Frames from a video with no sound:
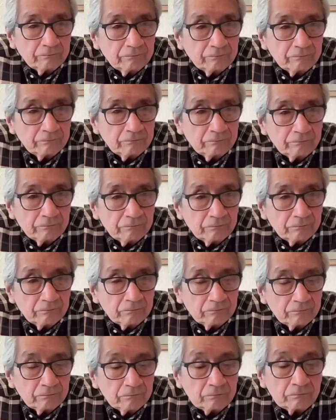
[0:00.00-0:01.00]

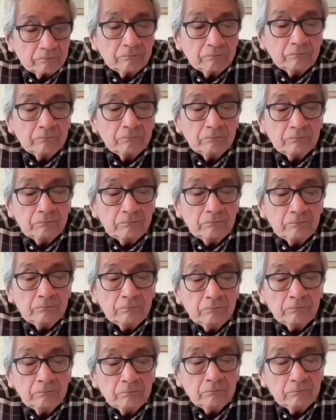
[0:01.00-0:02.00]

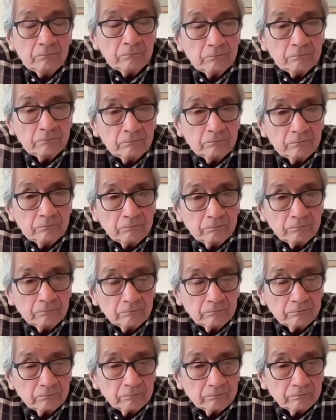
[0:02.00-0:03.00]

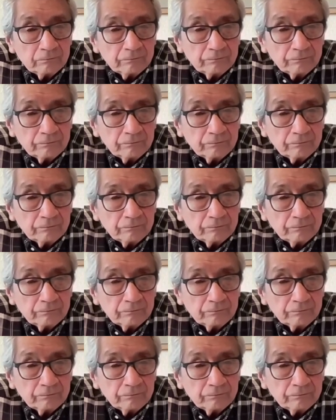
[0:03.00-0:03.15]
This person isn't speaking.